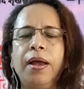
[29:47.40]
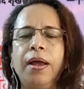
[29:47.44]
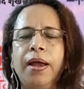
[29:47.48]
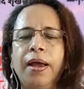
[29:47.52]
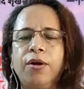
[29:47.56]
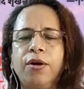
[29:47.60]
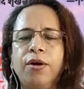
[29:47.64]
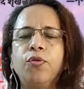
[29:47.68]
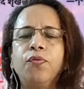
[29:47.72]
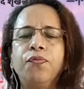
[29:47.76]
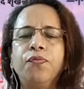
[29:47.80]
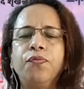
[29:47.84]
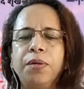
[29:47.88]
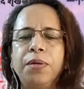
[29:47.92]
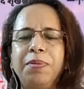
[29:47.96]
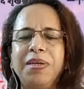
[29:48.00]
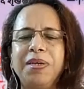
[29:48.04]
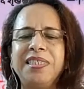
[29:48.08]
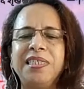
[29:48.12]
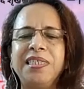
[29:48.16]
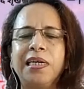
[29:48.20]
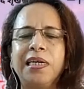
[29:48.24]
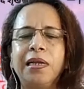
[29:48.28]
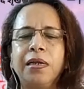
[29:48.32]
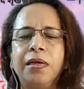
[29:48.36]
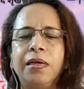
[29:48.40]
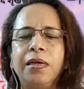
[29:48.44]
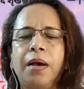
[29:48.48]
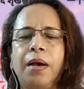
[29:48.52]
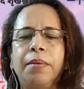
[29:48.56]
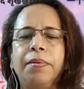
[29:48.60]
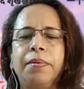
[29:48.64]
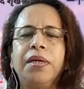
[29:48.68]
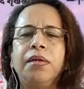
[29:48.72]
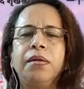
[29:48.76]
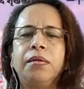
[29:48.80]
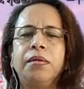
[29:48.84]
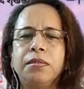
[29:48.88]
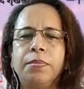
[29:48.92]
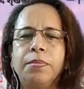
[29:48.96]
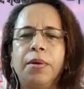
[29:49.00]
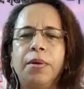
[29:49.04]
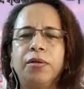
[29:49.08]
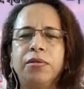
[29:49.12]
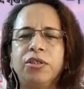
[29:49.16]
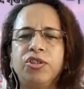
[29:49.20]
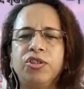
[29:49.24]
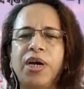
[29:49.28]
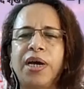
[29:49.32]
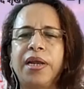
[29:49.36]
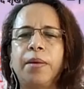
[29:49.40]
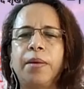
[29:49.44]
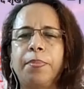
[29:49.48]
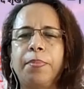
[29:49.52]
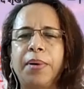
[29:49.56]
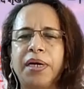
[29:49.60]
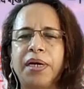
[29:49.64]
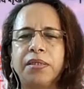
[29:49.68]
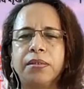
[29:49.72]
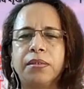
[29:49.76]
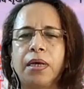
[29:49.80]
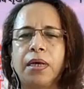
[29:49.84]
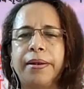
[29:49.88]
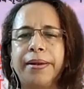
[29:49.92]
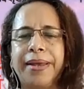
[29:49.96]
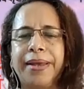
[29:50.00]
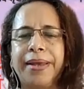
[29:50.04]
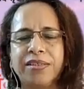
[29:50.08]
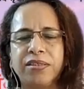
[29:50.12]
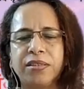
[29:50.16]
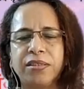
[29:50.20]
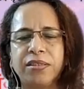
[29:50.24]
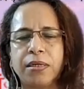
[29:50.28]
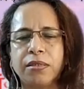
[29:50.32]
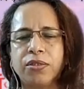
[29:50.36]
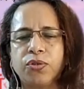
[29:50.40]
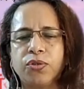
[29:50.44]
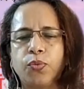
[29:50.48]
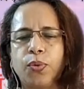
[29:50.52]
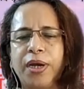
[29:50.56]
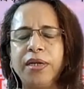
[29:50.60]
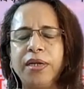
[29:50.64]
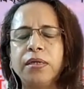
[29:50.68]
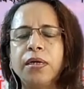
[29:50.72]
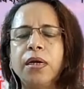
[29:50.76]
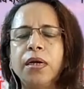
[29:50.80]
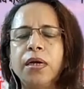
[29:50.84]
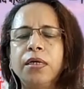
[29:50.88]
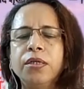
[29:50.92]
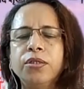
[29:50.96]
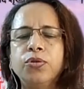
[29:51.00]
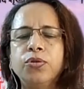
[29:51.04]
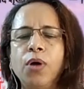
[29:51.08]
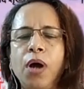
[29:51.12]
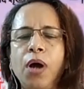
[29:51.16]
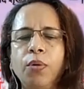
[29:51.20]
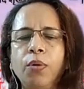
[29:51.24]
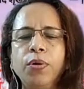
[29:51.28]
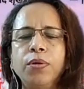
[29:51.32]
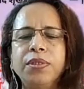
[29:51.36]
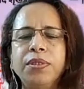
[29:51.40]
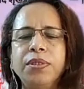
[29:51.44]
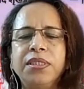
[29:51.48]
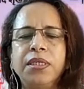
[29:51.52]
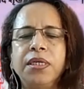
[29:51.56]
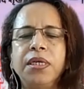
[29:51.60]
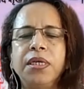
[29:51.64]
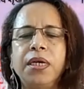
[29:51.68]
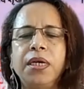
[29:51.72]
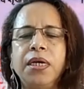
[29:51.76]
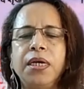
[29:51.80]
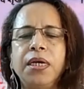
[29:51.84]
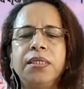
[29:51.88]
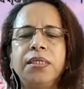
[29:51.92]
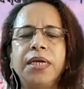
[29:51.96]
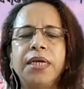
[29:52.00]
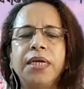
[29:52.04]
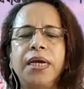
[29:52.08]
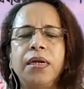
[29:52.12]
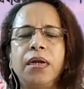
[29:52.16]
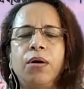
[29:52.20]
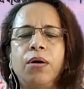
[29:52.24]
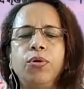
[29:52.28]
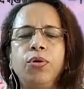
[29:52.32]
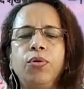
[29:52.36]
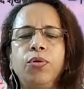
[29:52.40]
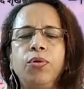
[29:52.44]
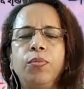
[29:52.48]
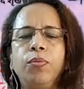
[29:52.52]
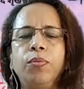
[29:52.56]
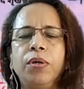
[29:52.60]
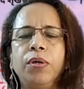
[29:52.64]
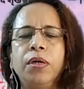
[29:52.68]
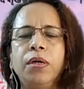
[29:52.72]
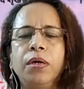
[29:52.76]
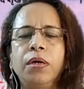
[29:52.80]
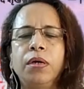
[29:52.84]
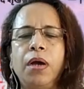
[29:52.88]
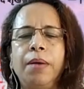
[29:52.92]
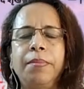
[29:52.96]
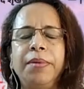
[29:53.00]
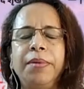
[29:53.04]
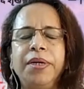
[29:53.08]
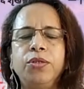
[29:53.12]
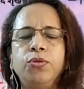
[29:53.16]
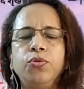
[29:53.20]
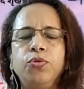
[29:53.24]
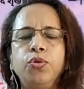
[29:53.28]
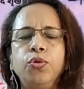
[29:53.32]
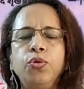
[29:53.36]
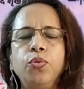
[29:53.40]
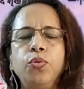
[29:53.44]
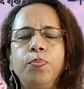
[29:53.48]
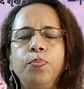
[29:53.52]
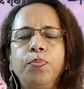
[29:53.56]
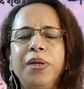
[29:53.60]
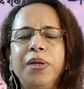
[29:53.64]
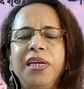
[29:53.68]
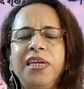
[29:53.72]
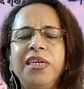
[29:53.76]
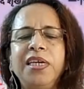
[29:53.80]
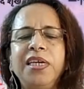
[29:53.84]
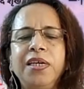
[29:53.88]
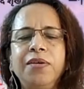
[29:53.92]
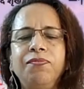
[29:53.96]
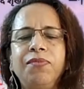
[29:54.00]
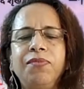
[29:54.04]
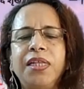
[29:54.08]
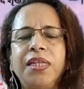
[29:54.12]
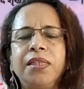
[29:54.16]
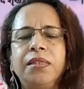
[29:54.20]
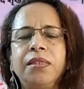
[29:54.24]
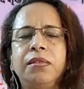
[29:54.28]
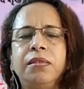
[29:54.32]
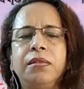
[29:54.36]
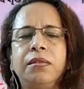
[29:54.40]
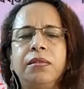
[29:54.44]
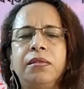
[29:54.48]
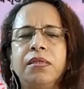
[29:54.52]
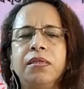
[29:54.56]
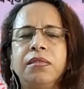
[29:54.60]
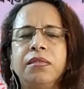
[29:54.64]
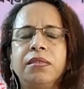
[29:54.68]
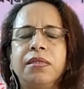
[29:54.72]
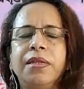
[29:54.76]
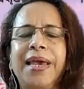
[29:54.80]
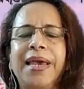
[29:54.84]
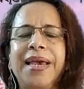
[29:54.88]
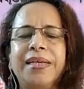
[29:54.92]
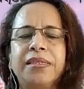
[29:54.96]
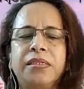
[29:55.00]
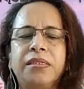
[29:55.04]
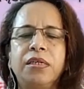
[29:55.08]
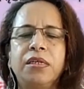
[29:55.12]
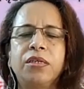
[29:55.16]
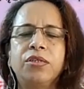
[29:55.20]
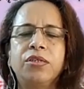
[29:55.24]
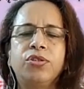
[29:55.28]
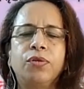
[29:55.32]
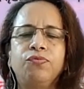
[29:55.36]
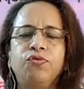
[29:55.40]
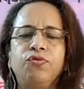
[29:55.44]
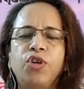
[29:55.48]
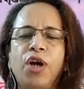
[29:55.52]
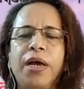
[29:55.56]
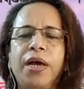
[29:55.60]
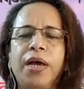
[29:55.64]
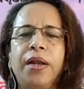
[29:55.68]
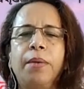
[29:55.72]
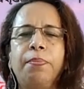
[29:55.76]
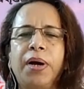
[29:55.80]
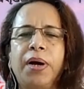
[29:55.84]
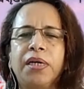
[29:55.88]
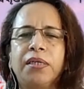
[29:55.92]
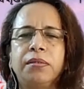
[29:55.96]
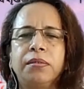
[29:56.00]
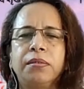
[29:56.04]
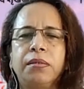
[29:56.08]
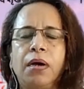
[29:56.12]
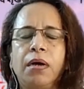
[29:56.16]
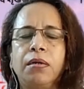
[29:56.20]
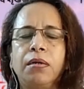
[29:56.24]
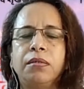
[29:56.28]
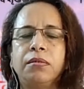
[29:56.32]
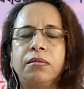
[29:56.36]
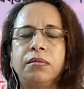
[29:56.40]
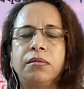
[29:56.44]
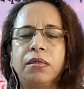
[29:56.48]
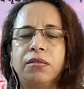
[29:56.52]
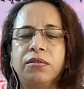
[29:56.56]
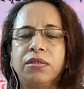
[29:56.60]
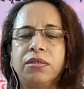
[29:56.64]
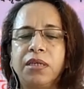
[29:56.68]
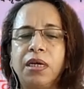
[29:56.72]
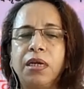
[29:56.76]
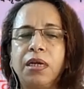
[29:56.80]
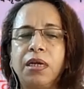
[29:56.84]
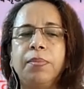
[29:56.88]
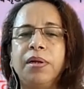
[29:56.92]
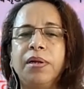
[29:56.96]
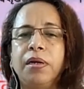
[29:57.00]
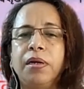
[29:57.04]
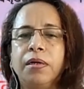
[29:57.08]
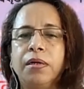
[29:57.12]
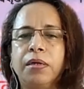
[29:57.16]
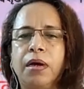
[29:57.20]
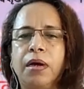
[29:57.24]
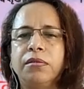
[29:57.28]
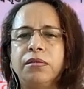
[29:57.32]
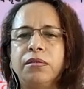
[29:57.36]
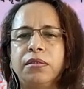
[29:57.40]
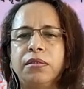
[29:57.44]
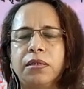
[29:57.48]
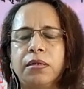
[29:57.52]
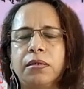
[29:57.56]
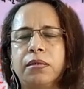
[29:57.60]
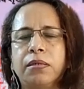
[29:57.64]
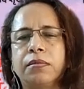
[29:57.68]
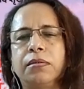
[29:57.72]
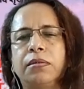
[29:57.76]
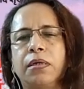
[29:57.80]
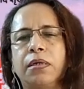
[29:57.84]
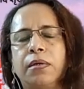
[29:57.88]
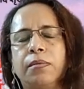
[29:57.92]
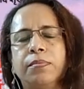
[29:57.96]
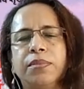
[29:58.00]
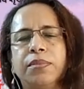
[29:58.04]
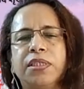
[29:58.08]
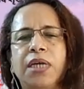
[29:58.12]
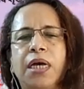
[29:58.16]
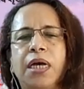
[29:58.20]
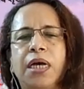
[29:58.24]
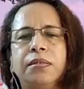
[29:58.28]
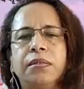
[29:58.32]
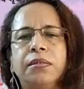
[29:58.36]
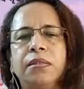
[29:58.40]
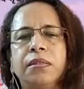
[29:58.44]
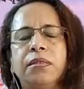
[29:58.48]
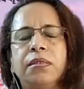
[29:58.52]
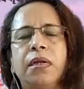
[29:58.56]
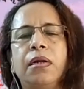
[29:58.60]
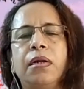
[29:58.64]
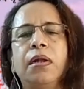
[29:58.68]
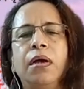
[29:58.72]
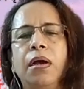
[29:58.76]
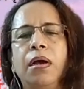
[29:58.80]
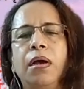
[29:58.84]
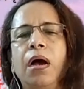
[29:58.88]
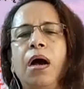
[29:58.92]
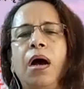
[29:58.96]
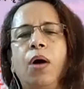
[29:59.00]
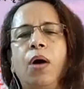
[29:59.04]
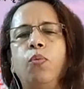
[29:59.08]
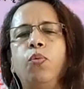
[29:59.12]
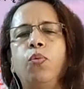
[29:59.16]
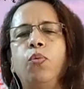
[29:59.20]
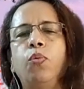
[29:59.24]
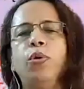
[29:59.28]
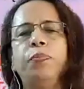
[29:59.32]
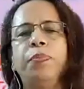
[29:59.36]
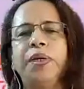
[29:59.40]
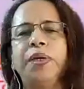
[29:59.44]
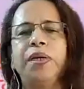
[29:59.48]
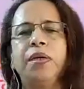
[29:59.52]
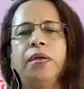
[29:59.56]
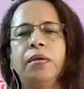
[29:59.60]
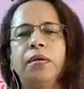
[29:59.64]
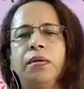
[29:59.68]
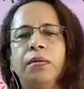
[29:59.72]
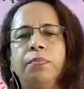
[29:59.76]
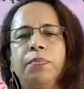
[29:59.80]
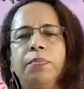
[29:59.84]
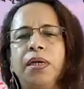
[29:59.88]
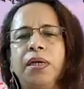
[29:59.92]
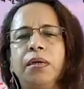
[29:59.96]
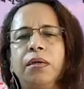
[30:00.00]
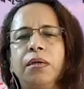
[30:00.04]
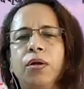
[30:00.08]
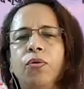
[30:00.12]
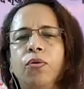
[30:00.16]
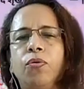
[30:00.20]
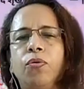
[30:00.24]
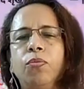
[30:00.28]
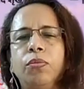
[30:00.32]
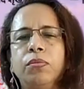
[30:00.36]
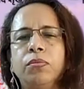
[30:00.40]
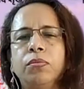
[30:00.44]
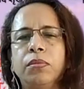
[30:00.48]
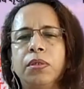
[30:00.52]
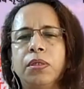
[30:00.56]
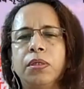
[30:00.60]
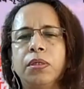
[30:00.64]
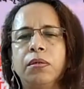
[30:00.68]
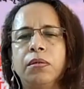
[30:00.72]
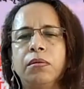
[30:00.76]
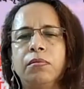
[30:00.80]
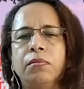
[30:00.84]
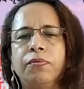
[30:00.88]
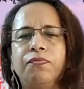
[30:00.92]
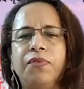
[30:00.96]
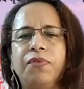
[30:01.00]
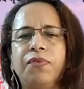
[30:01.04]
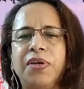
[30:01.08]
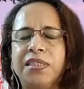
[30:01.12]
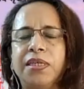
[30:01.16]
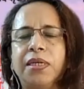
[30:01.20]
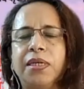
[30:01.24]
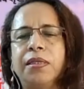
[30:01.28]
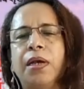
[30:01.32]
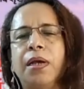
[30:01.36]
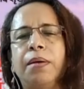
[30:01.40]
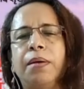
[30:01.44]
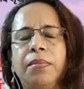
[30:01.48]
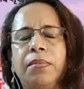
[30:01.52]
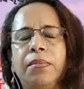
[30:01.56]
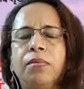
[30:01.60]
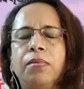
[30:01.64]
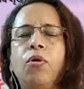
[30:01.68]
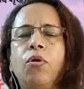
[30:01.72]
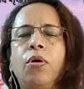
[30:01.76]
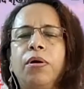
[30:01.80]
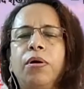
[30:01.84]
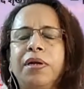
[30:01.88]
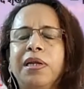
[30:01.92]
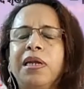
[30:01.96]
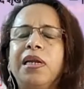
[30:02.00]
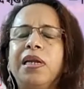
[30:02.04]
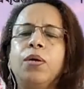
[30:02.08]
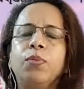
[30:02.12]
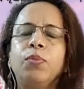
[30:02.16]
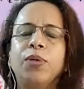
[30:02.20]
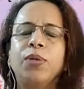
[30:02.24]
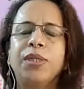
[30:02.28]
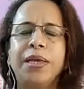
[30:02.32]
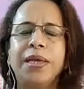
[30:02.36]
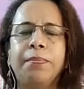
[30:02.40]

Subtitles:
And two front basically, I mean, is about the China-Pakistan nexus, right? So how do you see it, and how do you, I mean, do you believe that this nexus of China-Pakistan is sustainable in current circumstances, and how would we be, facing them or dealing with them?